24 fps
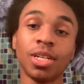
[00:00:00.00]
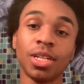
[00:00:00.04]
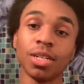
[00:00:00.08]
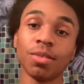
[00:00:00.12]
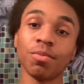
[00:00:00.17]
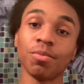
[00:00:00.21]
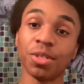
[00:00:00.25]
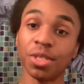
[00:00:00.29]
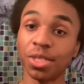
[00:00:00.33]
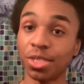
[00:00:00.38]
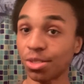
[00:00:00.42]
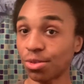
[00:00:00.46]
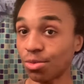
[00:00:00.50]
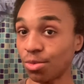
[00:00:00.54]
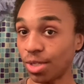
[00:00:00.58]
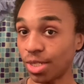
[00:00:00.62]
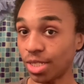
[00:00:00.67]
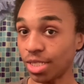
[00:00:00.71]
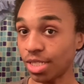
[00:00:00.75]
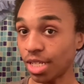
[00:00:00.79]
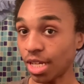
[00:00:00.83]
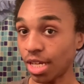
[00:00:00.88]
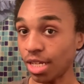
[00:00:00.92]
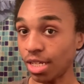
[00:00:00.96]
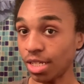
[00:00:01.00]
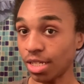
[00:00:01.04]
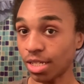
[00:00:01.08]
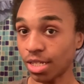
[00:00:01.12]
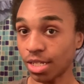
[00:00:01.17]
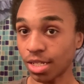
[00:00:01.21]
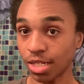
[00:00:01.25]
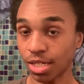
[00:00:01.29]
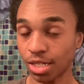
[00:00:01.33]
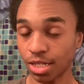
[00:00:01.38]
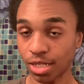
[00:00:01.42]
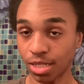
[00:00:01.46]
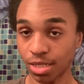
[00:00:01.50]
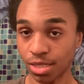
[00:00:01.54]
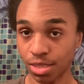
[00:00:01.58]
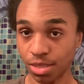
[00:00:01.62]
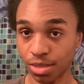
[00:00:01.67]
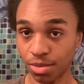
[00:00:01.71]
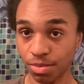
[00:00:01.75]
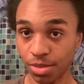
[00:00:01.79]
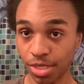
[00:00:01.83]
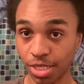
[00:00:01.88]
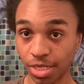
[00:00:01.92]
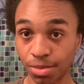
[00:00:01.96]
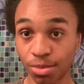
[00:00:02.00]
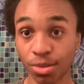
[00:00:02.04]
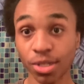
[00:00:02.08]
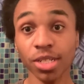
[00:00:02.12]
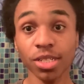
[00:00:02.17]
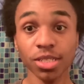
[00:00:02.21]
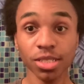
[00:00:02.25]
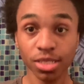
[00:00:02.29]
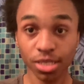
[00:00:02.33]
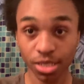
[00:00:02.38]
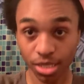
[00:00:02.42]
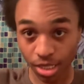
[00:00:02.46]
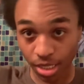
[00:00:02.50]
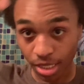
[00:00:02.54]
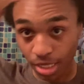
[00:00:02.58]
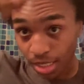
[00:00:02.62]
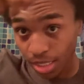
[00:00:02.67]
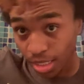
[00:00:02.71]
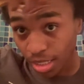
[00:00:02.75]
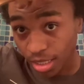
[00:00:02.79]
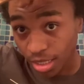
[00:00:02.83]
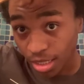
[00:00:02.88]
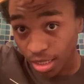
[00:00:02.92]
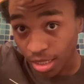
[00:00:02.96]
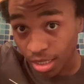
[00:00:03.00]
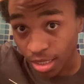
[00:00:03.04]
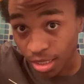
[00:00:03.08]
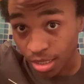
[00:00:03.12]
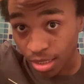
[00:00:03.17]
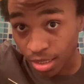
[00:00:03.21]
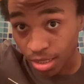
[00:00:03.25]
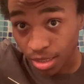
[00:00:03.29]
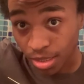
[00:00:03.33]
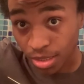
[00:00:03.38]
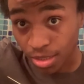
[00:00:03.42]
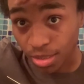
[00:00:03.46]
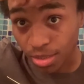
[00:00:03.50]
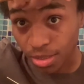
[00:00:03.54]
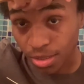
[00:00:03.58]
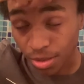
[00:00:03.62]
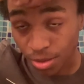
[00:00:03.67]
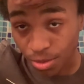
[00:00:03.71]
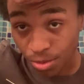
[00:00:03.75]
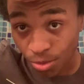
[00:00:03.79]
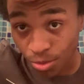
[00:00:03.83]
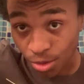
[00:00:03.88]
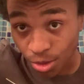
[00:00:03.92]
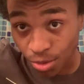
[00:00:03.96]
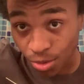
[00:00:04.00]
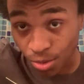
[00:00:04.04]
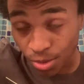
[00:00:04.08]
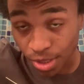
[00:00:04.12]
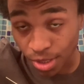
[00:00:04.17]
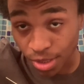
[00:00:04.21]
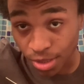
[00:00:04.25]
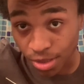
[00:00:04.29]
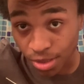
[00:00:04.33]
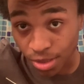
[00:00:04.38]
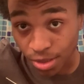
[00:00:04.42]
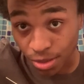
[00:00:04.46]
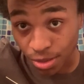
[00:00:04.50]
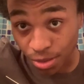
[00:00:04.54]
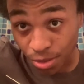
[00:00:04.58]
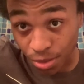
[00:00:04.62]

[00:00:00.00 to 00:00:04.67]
we're just going to take this brush and we're going to